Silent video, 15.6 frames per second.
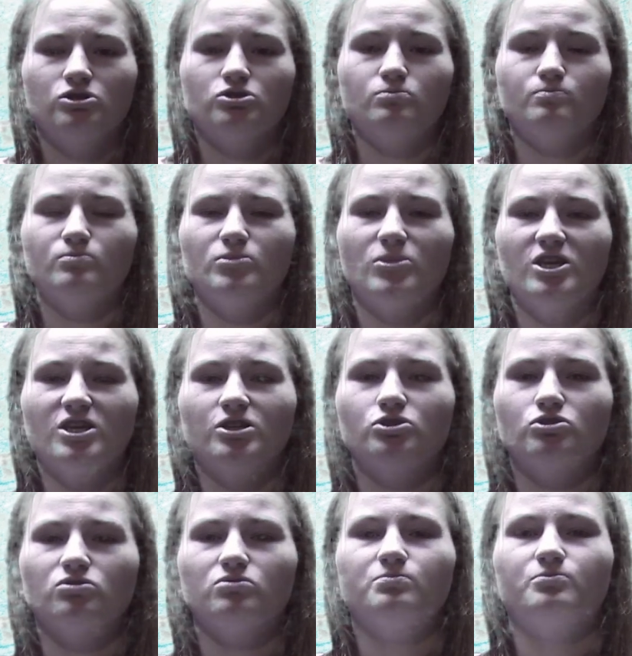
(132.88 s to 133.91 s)
Make a
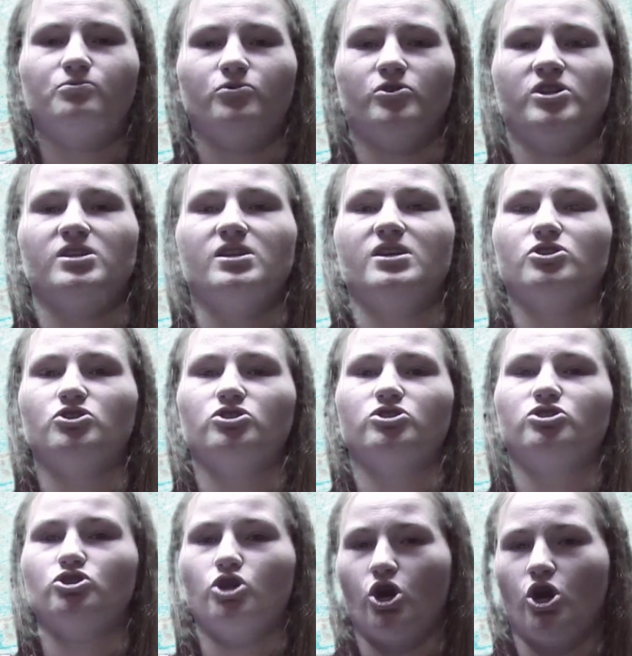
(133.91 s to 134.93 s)
new friend and
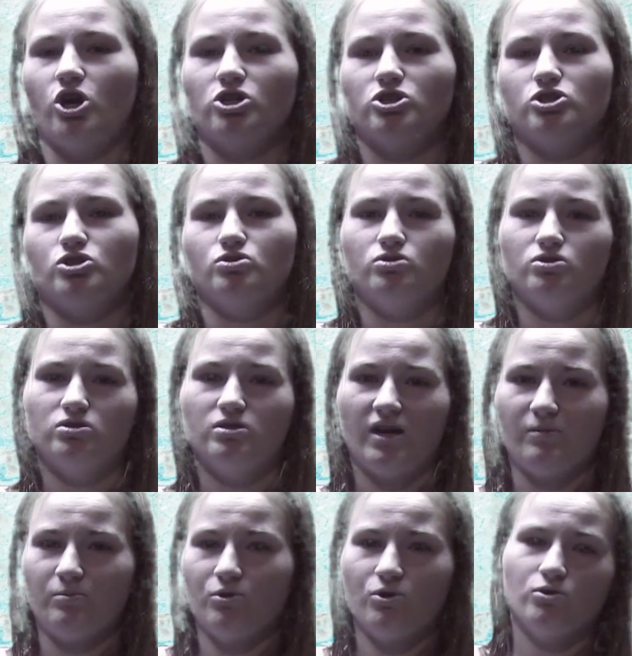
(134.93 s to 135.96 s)
just talk to
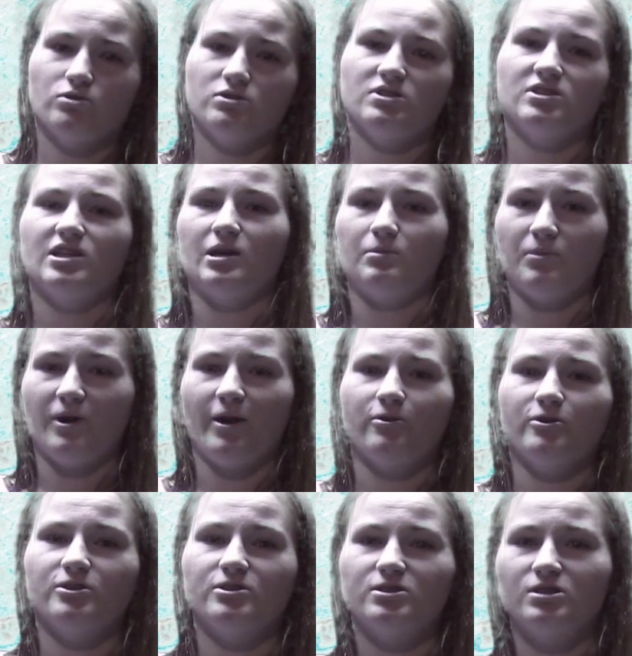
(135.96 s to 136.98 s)
that person
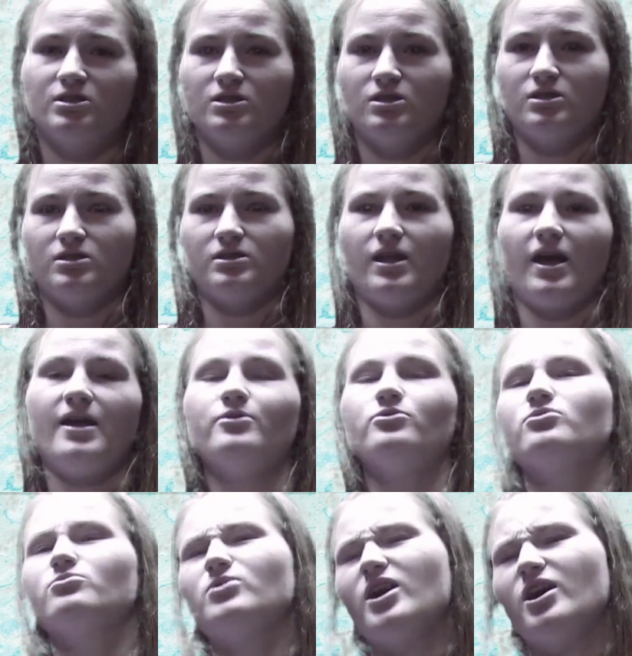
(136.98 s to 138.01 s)
about it.
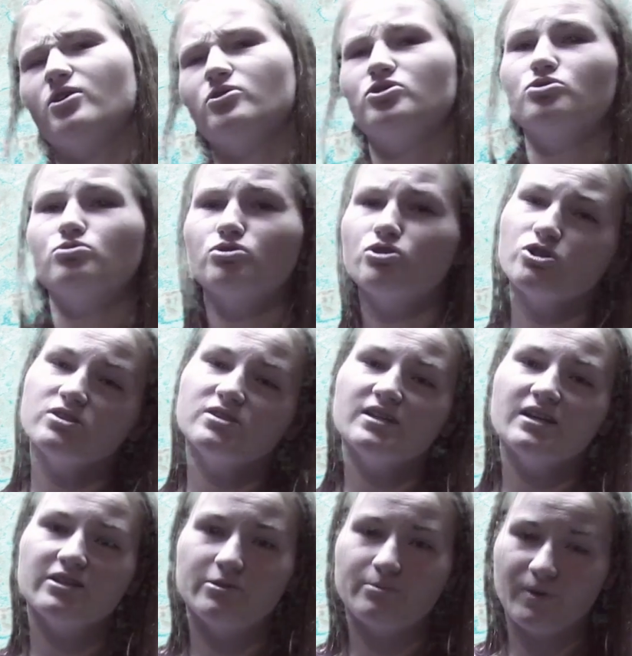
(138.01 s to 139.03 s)
You could
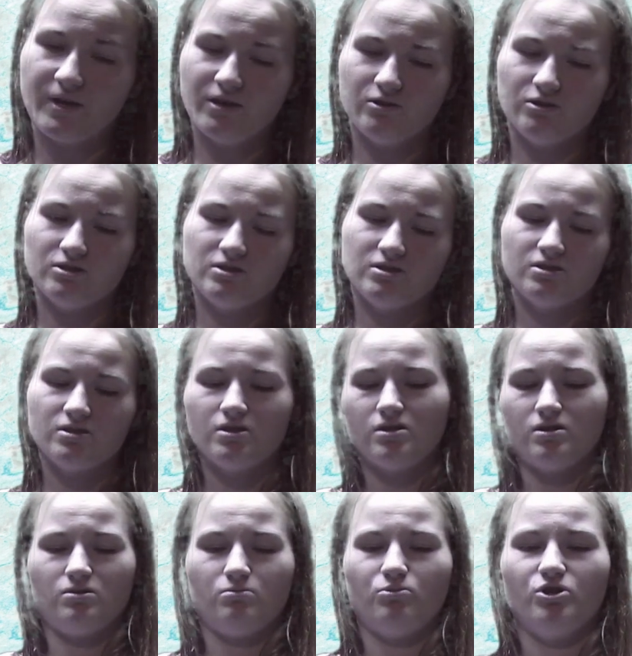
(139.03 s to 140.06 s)
tell your parents,
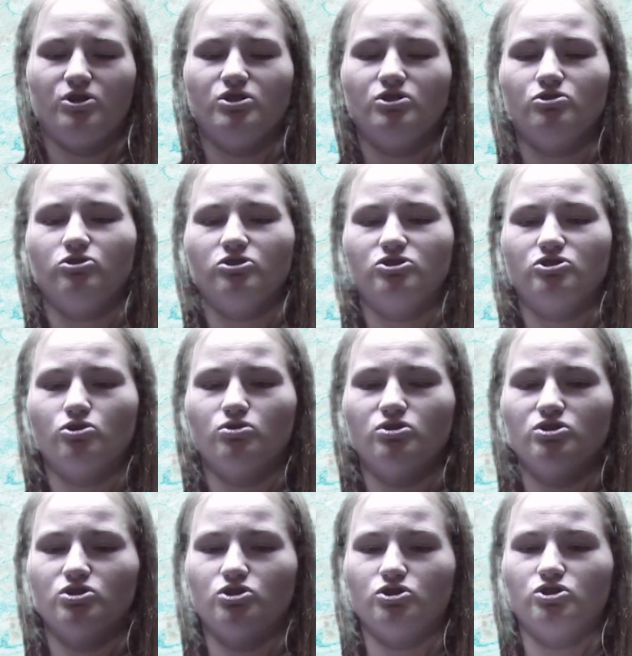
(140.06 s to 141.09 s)
but, you know, it's
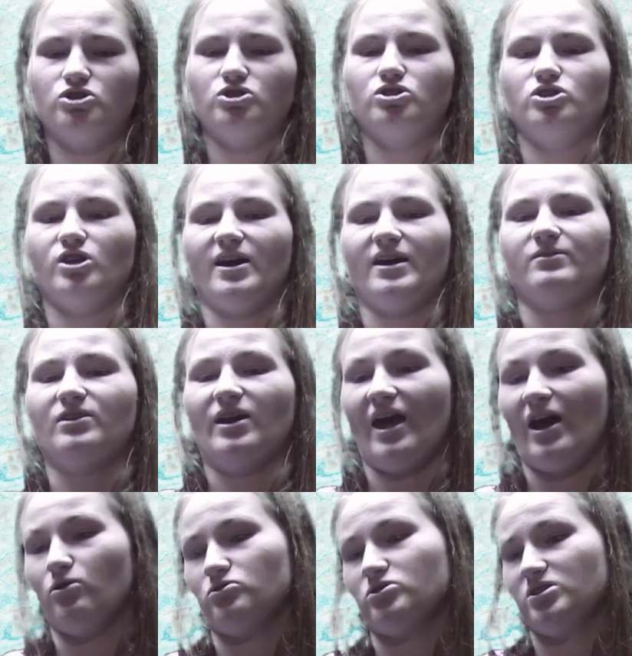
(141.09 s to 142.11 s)
always good to have an
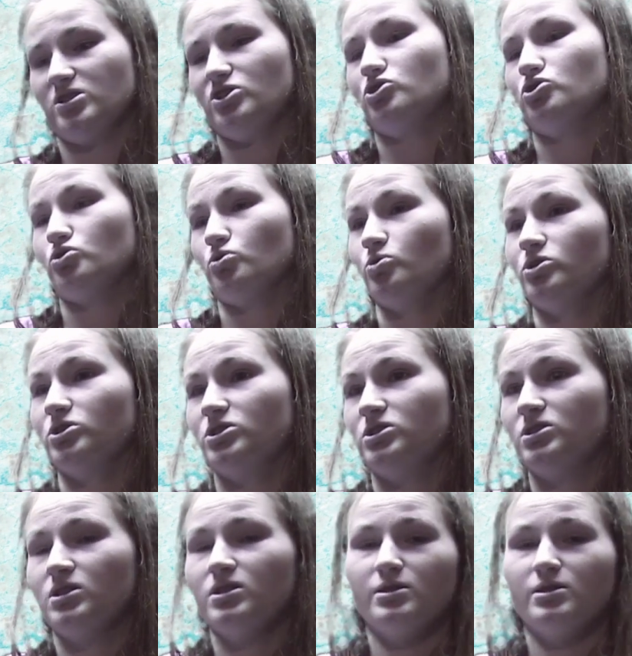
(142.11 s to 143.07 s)
outside source.